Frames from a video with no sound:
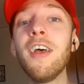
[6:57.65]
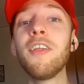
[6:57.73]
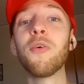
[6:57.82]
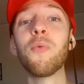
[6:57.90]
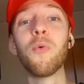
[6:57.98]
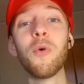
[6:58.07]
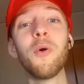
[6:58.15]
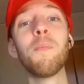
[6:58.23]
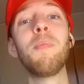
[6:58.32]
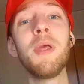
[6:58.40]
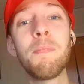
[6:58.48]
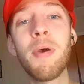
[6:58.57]
So
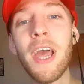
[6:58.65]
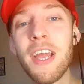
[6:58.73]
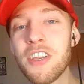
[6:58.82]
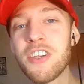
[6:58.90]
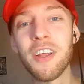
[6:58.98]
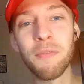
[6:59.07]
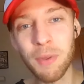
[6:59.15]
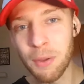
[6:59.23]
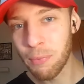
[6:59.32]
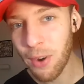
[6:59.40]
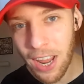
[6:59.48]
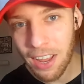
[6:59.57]
be patient, be
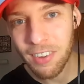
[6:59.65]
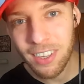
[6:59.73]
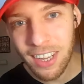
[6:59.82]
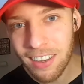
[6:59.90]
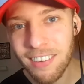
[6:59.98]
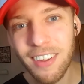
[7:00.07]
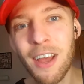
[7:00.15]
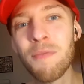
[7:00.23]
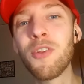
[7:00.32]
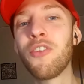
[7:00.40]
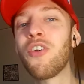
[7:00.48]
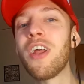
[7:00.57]
brave. It takes time
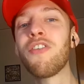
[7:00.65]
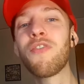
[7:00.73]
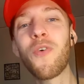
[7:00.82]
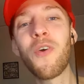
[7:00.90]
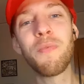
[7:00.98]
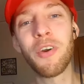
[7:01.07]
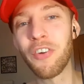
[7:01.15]
to transform a